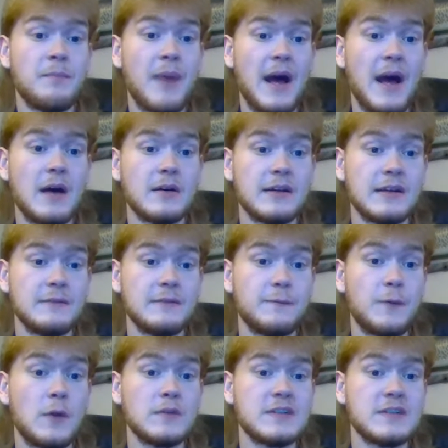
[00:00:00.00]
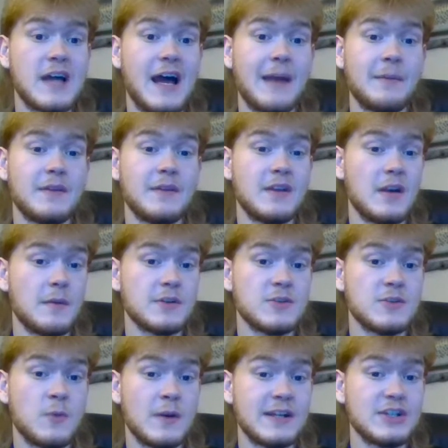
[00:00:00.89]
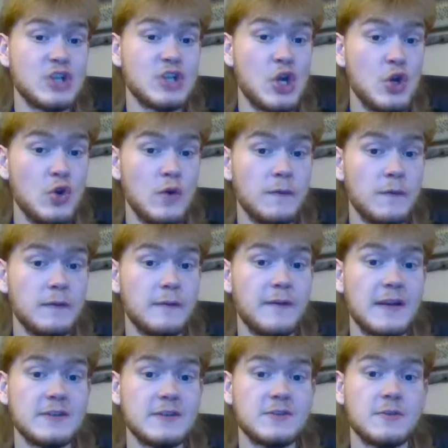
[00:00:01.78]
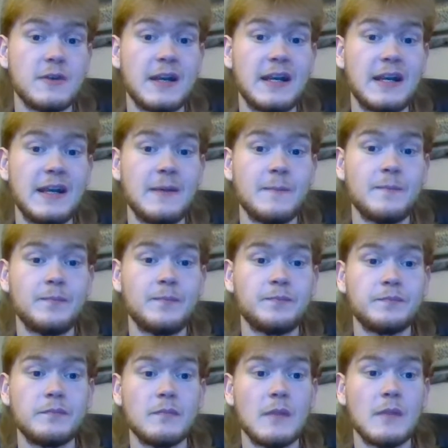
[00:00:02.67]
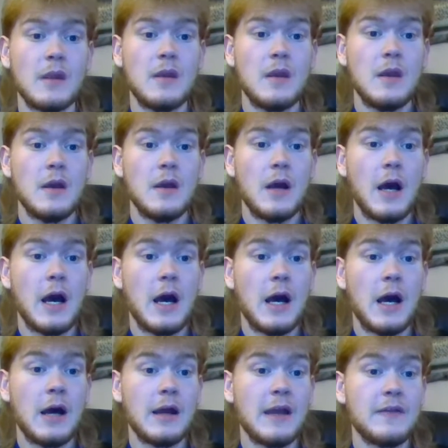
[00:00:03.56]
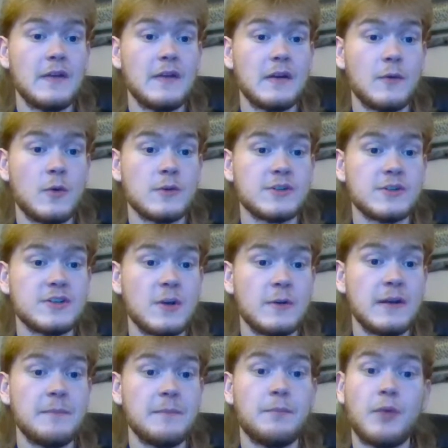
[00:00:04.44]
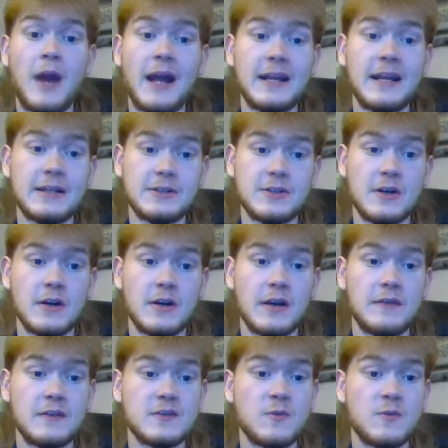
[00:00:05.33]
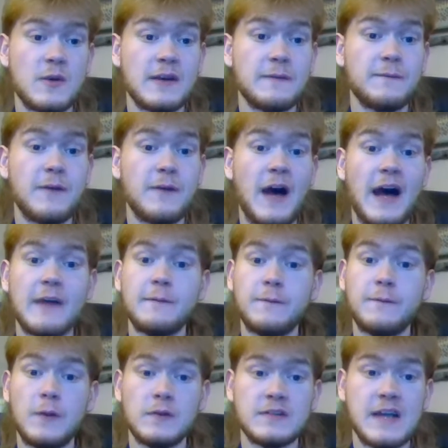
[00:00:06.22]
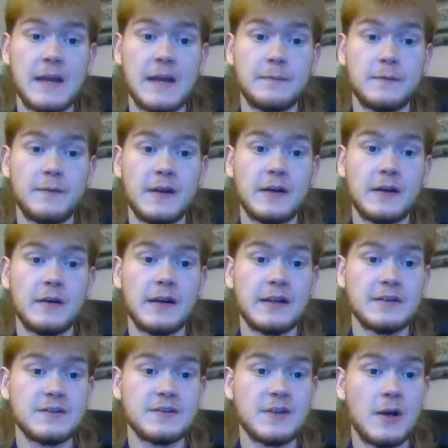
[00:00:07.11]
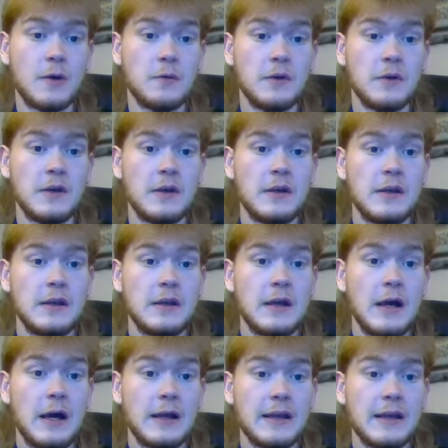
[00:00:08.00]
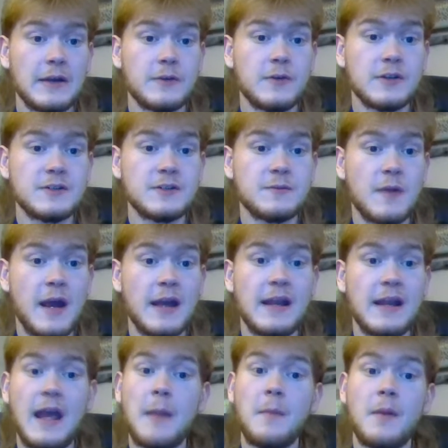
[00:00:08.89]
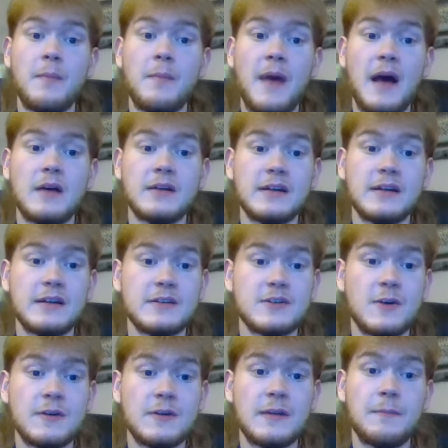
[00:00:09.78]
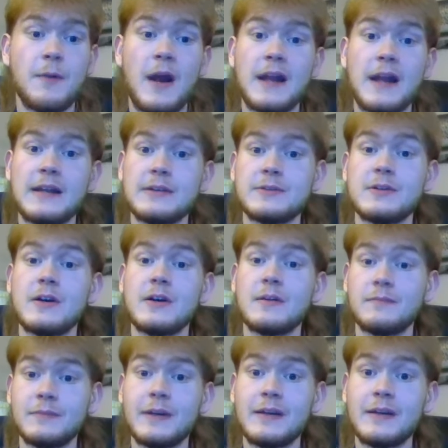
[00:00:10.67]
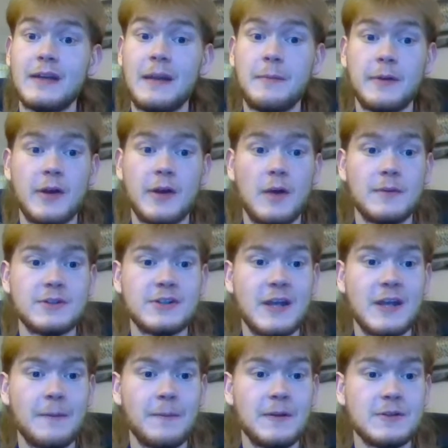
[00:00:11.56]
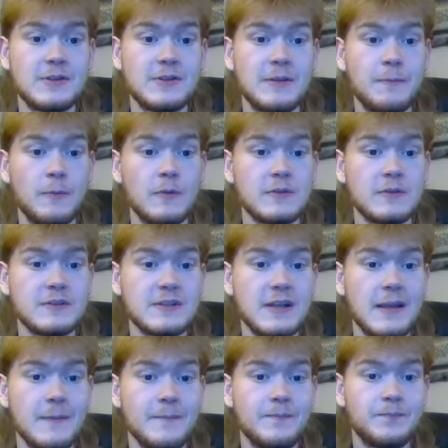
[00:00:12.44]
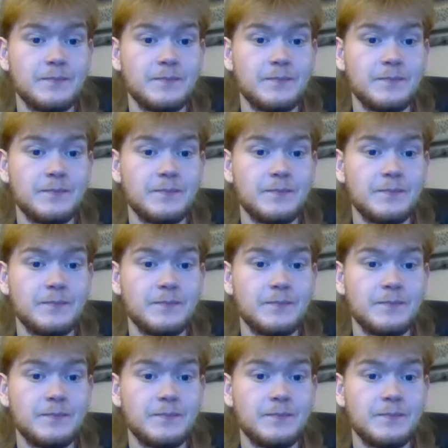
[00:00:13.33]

Balkin, full-time in the number 22 for Venturini. And then, of course, Tony Breidinger in the 25, full-time for Venturini. So, Chris Wright, Amber Balkin, and Tony Breidinger. Can they bring home a championship? We'll see.